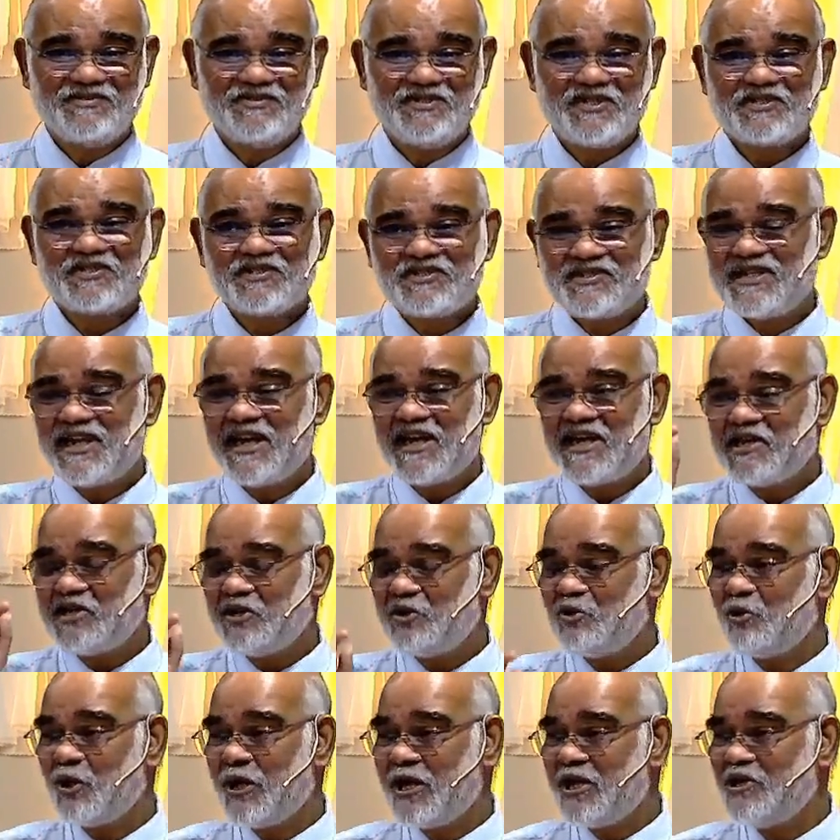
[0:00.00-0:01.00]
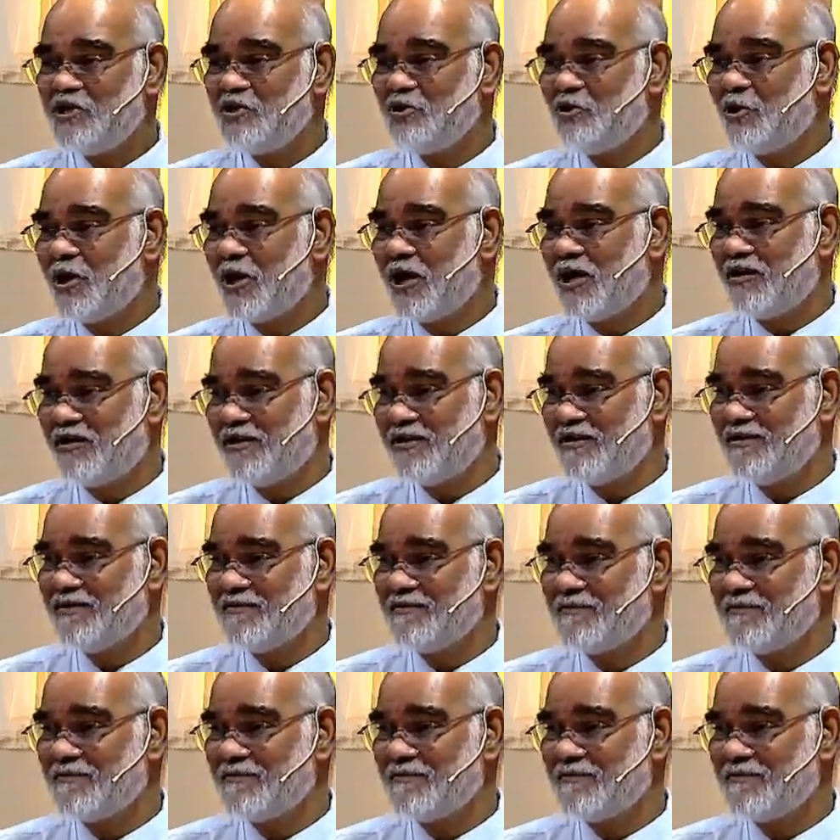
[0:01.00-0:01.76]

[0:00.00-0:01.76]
just stand where you are.